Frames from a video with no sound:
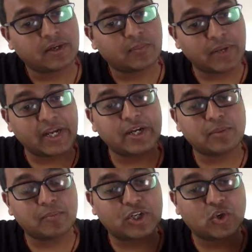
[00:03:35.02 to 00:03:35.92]

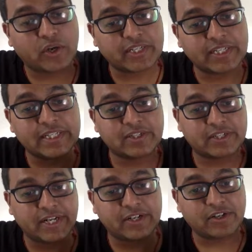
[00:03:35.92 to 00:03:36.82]
made Bitcoin a legal
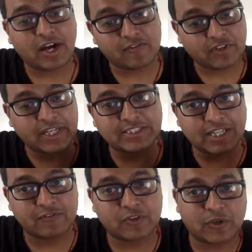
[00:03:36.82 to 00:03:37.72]
tender after El
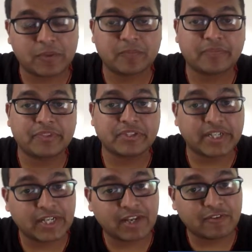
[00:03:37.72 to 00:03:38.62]
Salvador. The
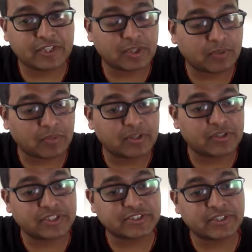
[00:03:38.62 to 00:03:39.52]
Central African Republic
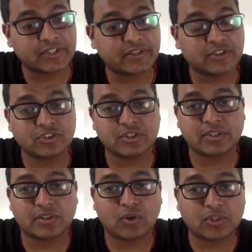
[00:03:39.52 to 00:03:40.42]
recently
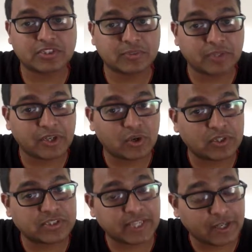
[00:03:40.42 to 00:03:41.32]
uh, launched something called
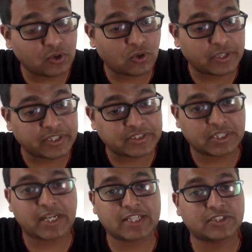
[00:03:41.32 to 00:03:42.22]
the Sango coin. It is their
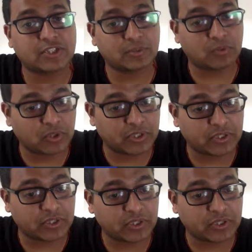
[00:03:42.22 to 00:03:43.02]
national cryptocurrency.